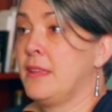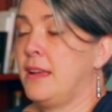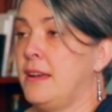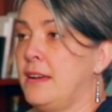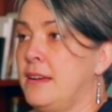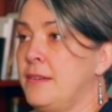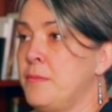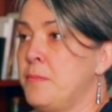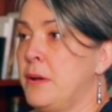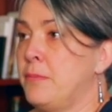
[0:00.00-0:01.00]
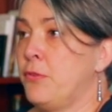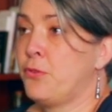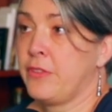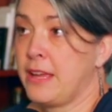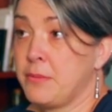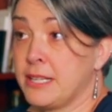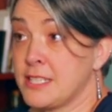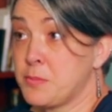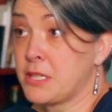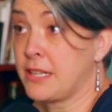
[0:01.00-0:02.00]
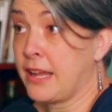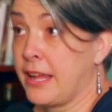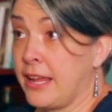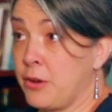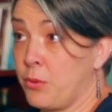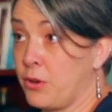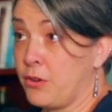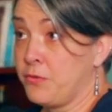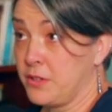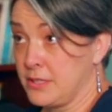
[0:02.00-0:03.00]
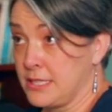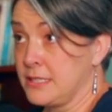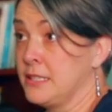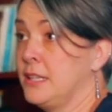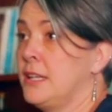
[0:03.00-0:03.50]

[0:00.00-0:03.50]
Uh, but before that, my husband and I were fielded